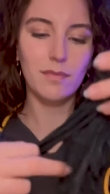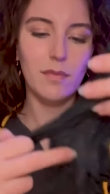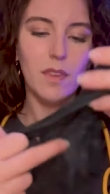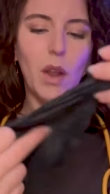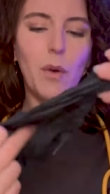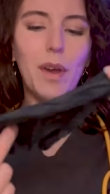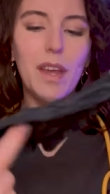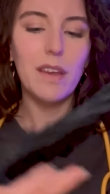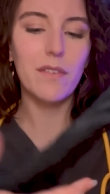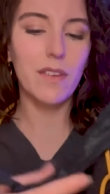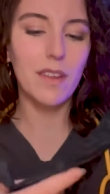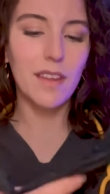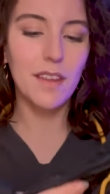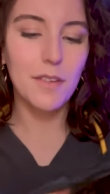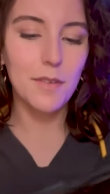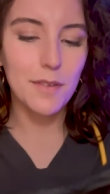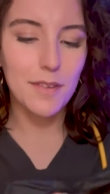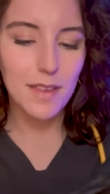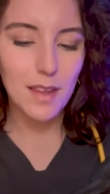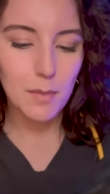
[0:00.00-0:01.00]
No, I haven't
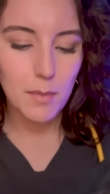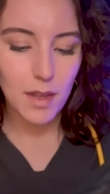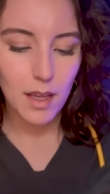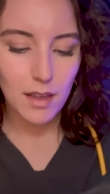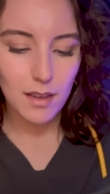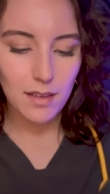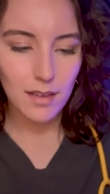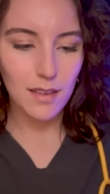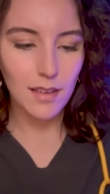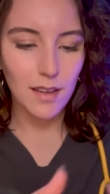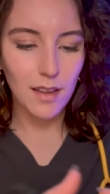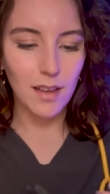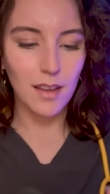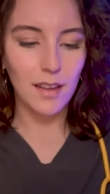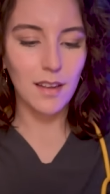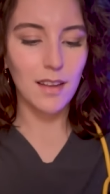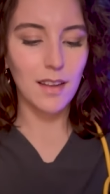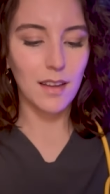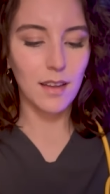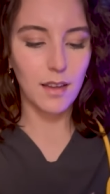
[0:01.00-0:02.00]
used them yet.
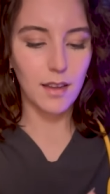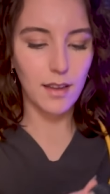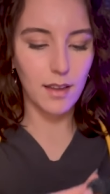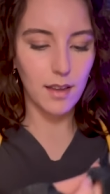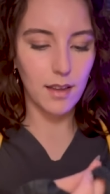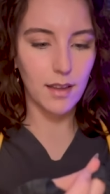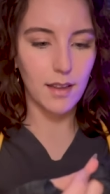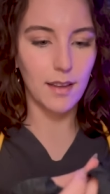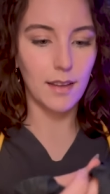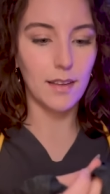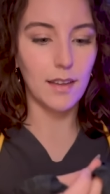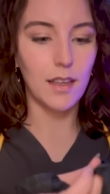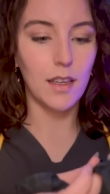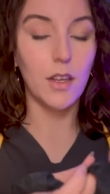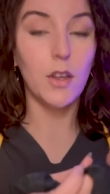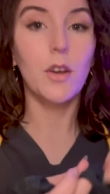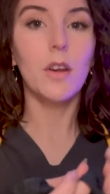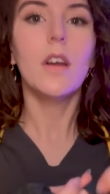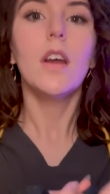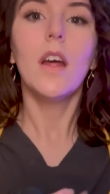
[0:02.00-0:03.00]
Like I said,
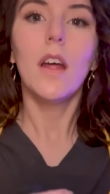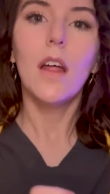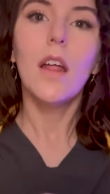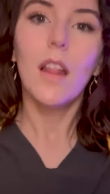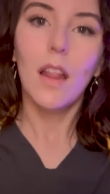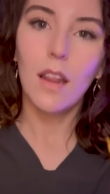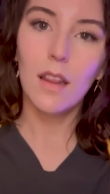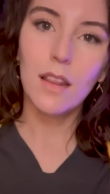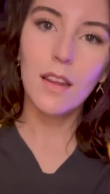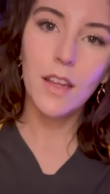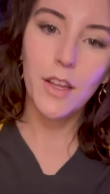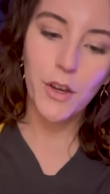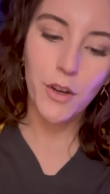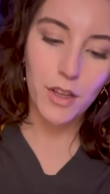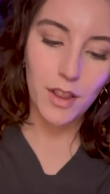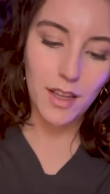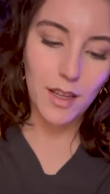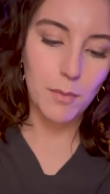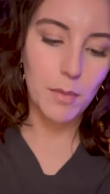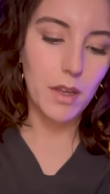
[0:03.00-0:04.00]
you're
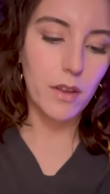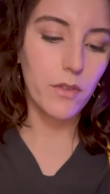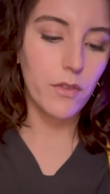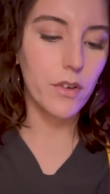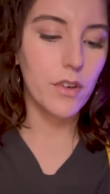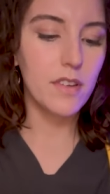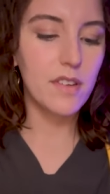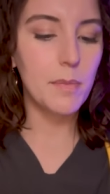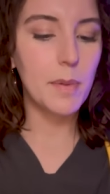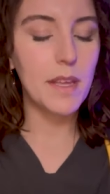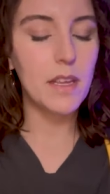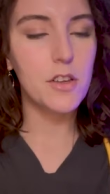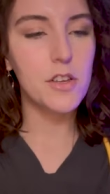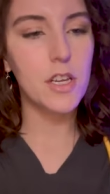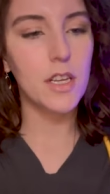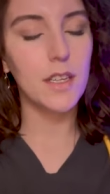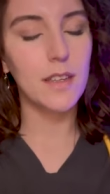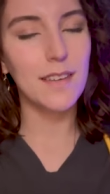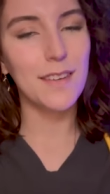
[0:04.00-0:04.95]
literally my first patient.